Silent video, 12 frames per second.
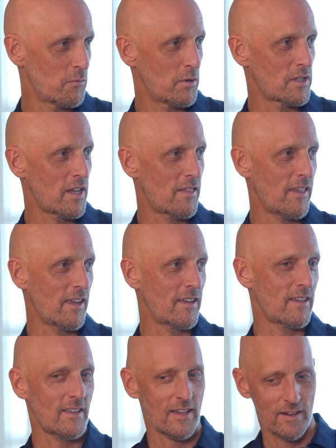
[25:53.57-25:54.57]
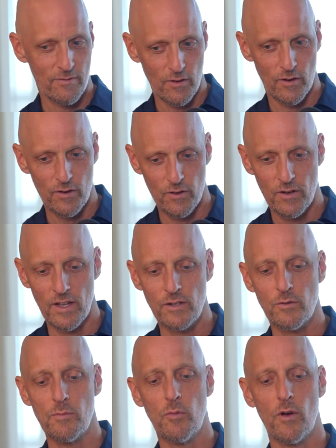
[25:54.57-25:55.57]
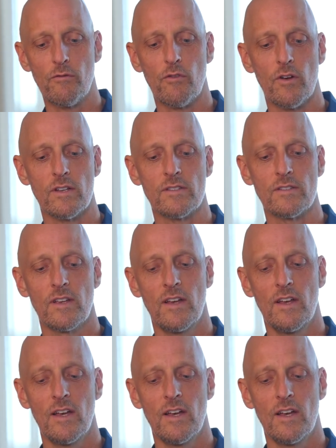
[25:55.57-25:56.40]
which I think kind of are a good entry point for us.